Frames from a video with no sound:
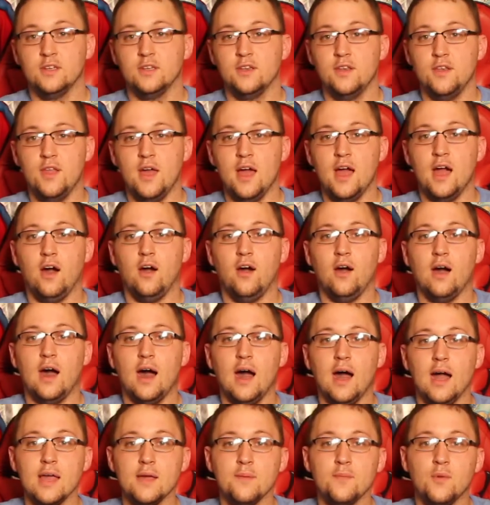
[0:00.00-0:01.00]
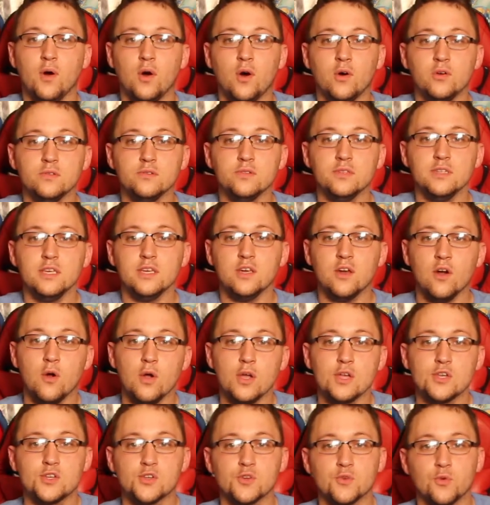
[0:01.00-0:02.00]
Now, I am only
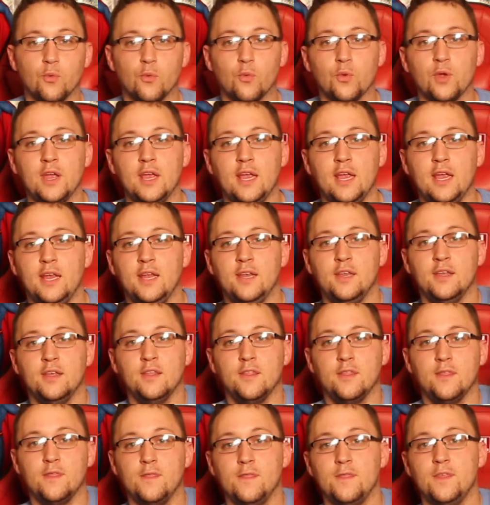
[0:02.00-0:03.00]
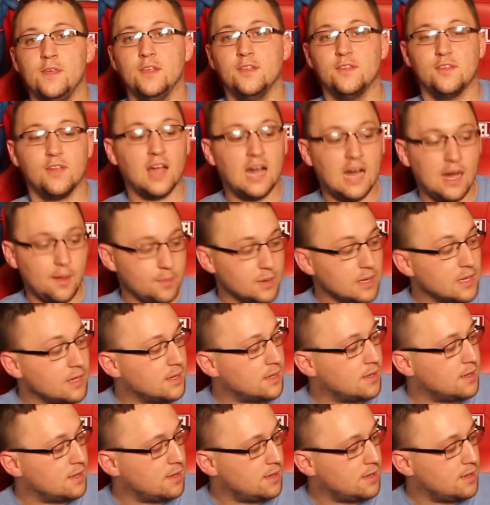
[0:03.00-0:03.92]
going to read this copy.